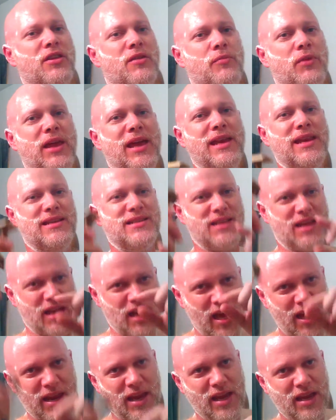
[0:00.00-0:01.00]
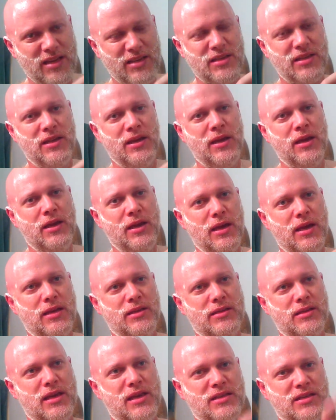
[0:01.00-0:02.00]
that the blade isn't cutting as
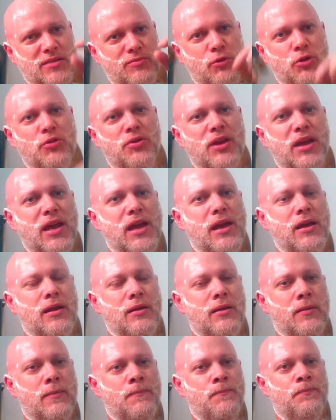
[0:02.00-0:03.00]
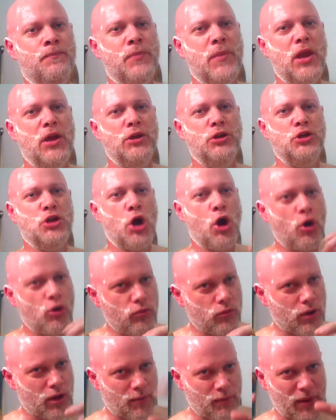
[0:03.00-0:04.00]
smoothly,
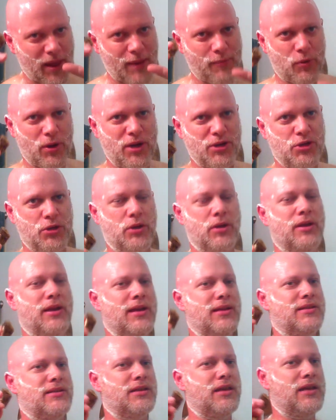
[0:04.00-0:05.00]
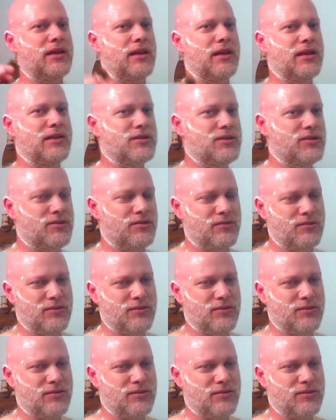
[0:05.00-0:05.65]
don't apply pressure. It's